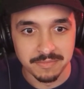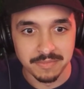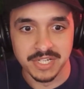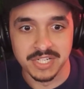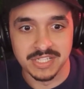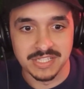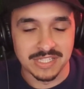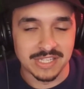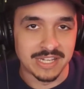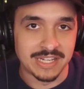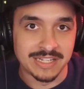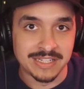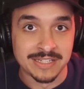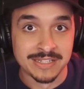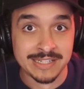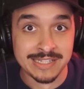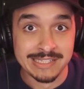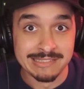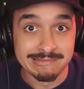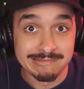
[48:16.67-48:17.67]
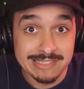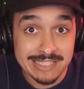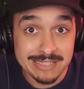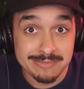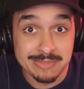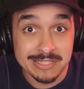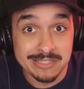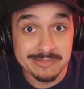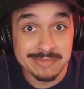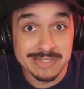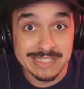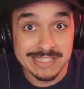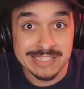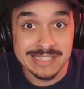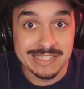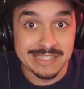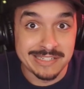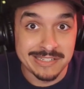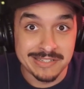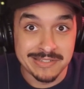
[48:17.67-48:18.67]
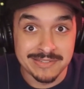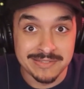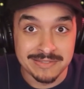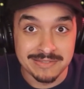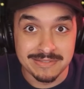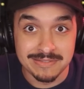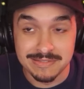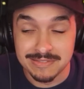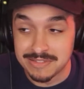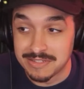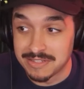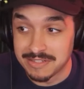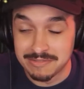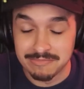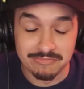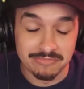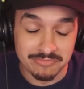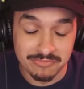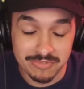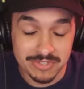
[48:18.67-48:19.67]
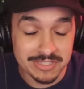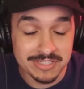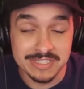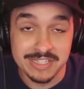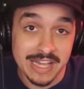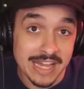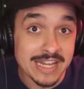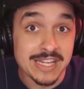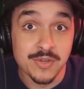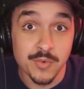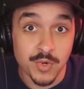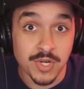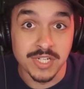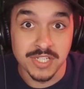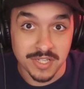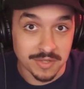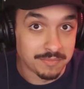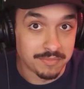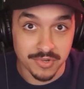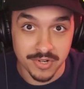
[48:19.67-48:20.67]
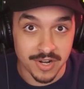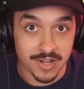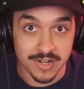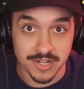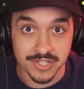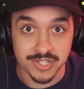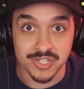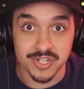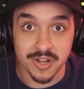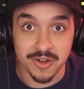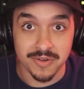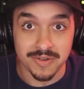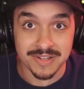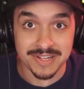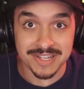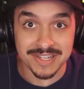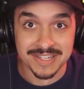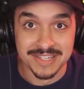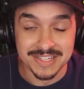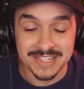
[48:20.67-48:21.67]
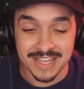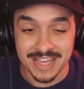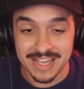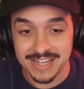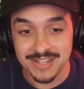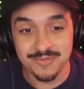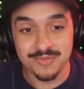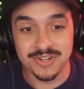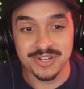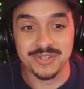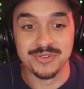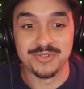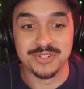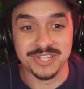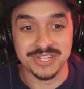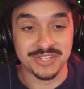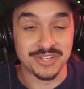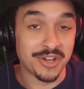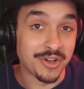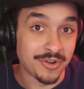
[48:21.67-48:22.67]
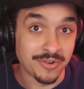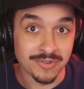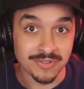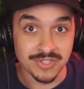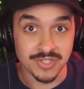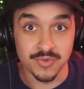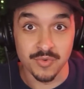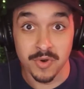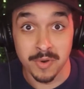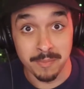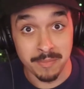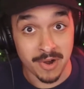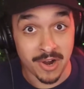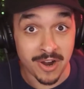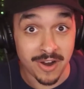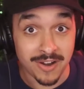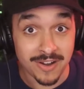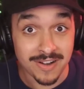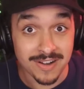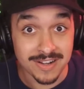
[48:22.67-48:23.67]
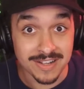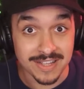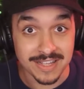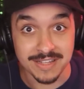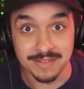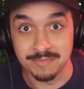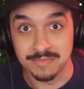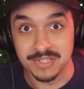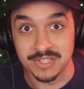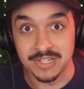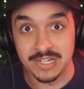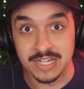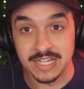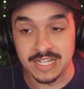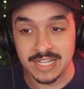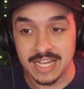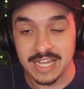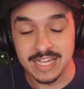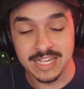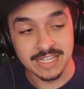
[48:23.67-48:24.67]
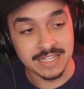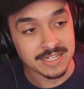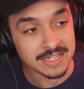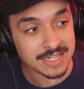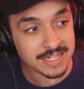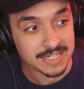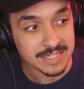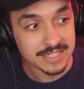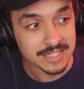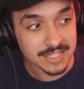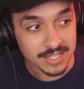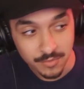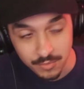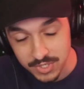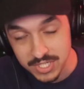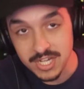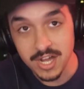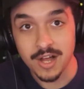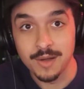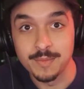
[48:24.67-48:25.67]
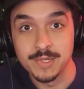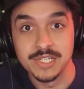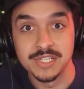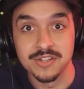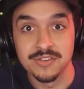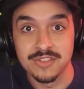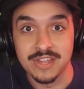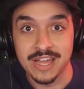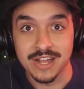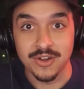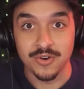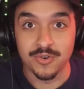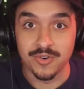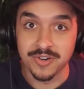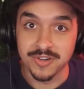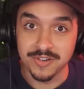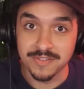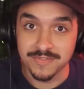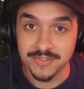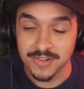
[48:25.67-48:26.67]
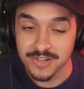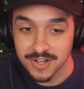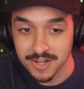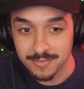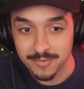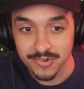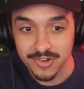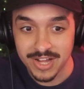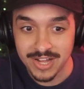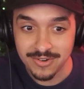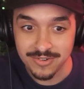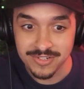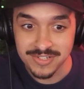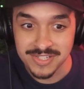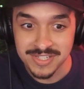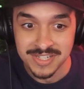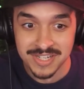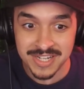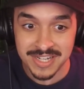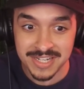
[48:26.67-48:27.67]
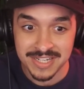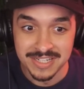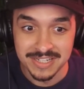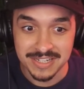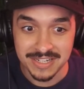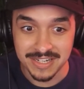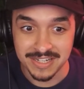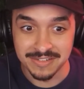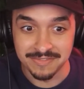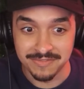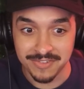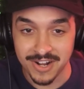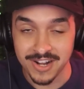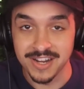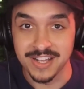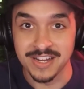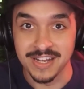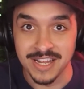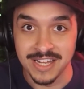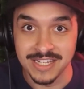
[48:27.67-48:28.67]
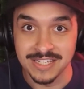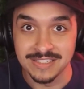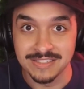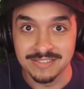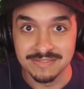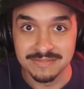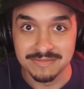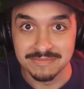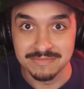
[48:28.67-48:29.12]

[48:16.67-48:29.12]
But it's like, yeah, but you might not know really anyone can put on a show. Anyone who can go to a bar and be like, hey, can we commandeer that corner for a couple hours on Friday night?